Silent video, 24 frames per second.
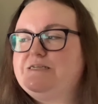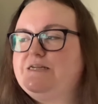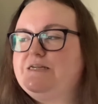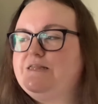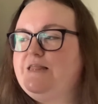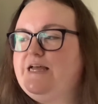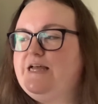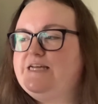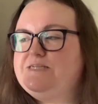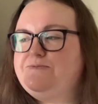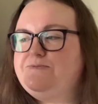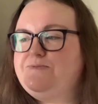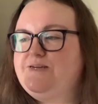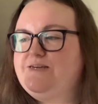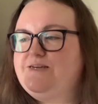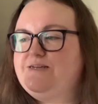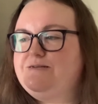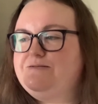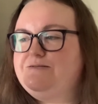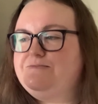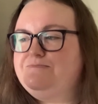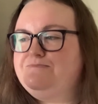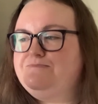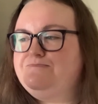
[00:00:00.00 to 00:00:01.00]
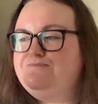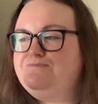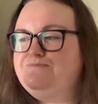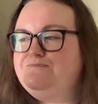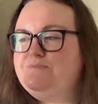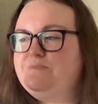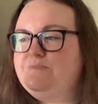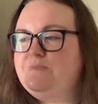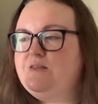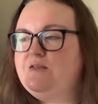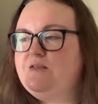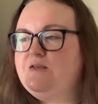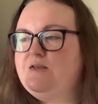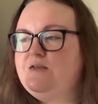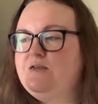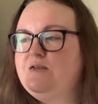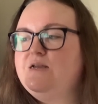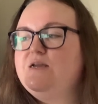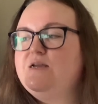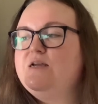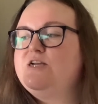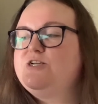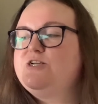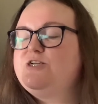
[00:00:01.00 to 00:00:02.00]
a lesbian.
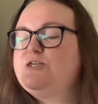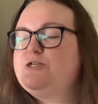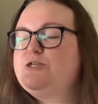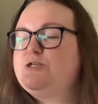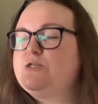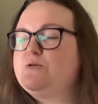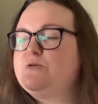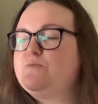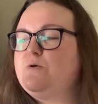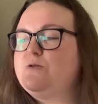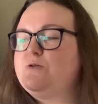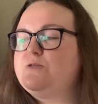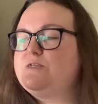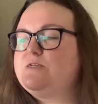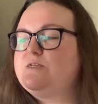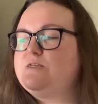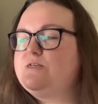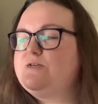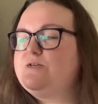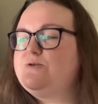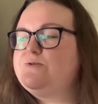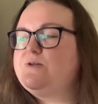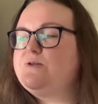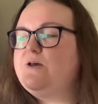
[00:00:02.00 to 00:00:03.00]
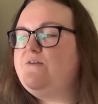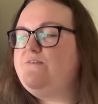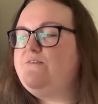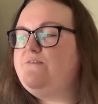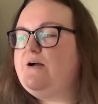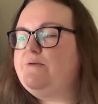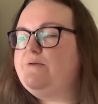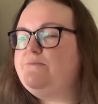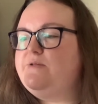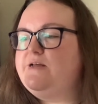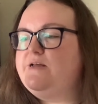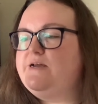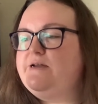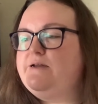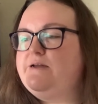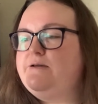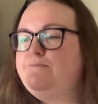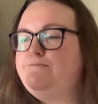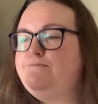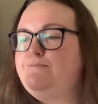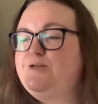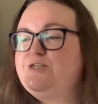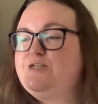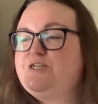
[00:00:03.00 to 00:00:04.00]
She doesn't want to lose her family,
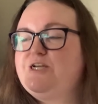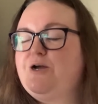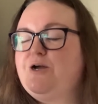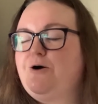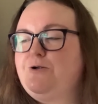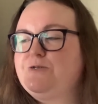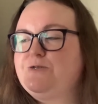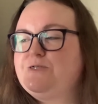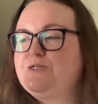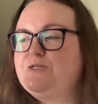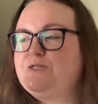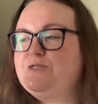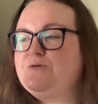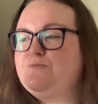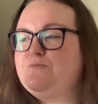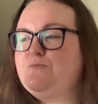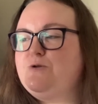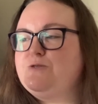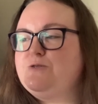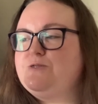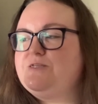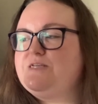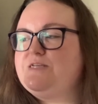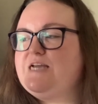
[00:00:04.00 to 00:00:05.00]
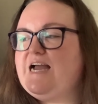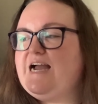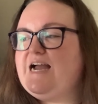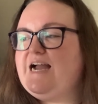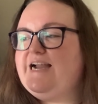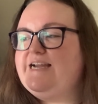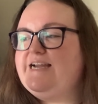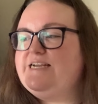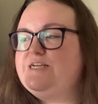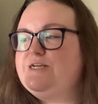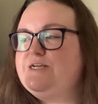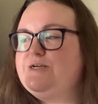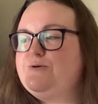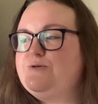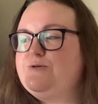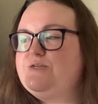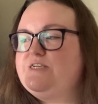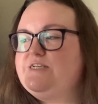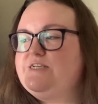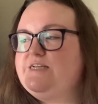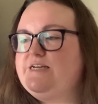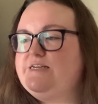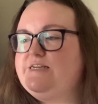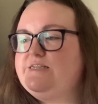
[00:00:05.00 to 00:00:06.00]
but she also doesn't want to hide who
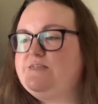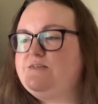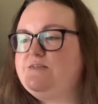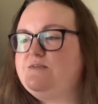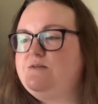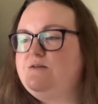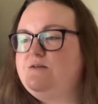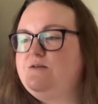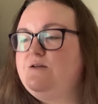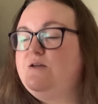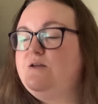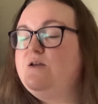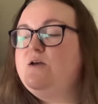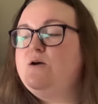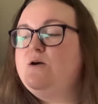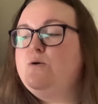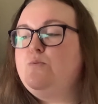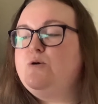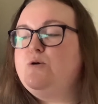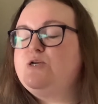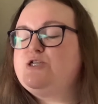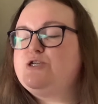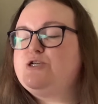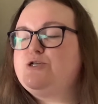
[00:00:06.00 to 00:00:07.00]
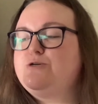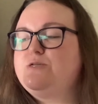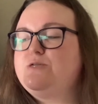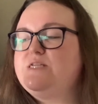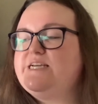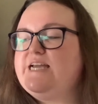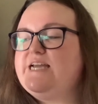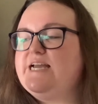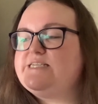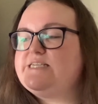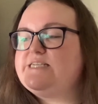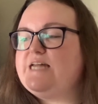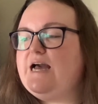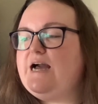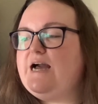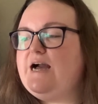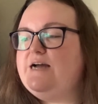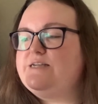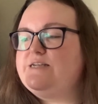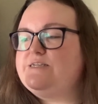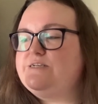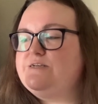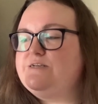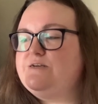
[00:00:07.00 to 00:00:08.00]
she is, which only gets
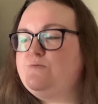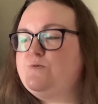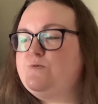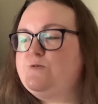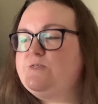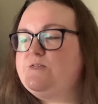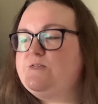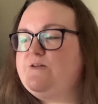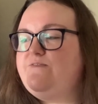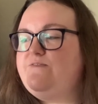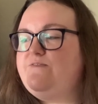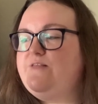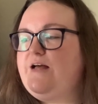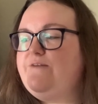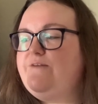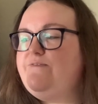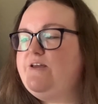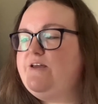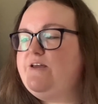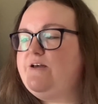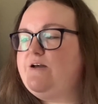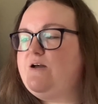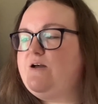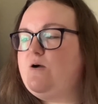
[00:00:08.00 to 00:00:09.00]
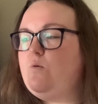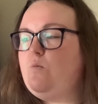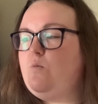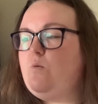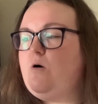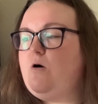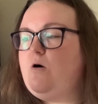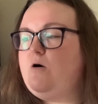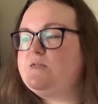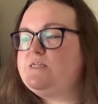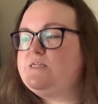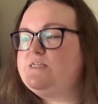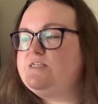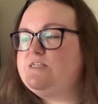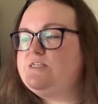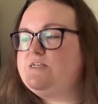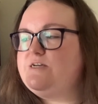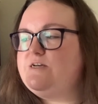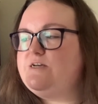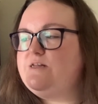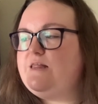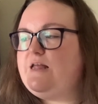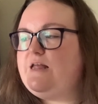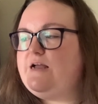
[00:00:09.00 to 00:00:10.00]
harder once Flavia walks into
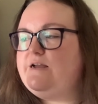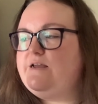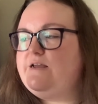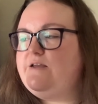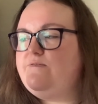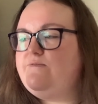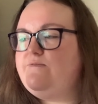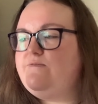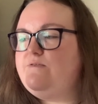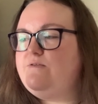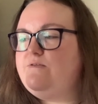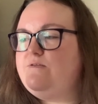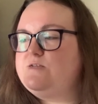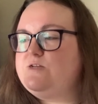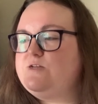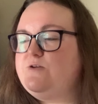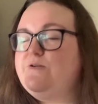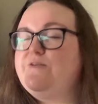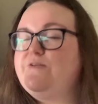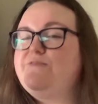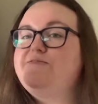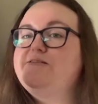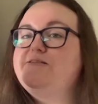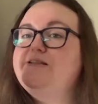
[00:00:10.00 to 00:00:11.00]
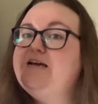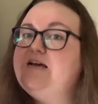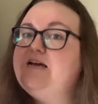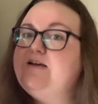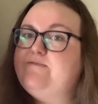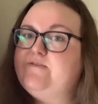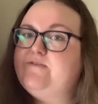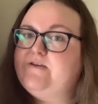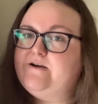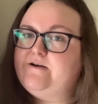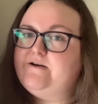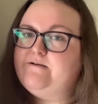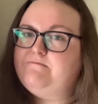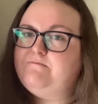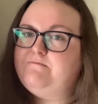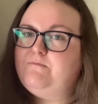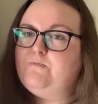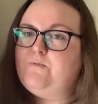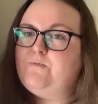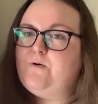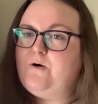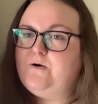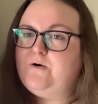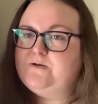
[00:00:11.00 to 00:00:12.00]
her life. Sorry, Flavia
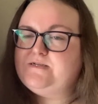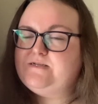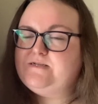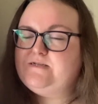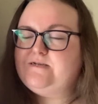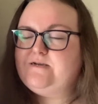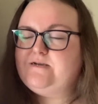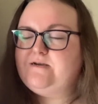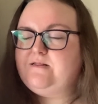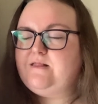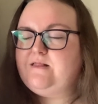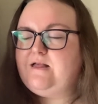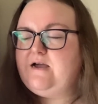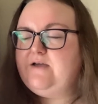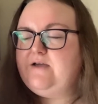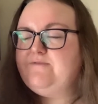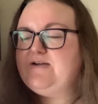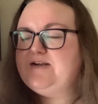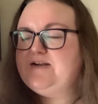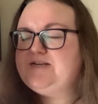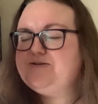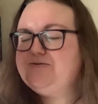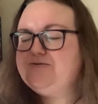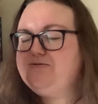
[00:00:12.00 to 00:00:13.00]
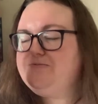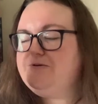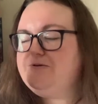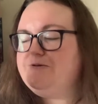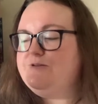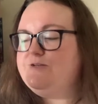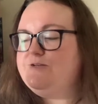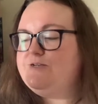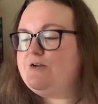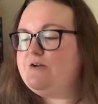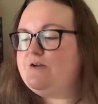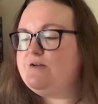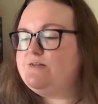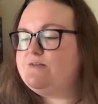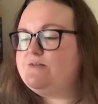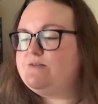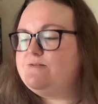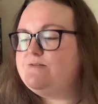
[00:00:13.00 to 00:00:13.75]
walks into her life. I do apologise.